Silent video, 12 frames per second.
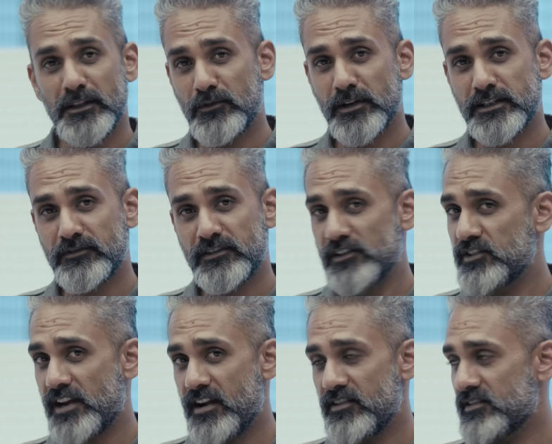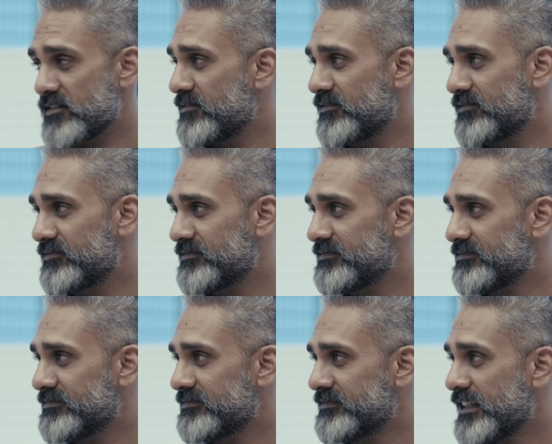Quickshifter is standard.
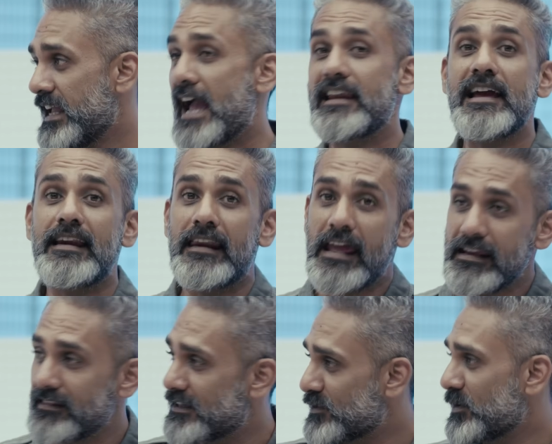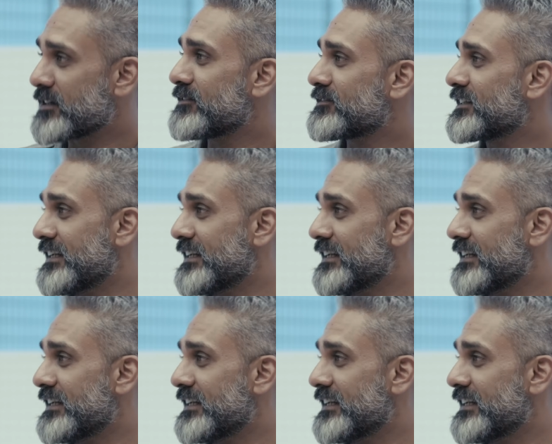And I like this Quickshifter.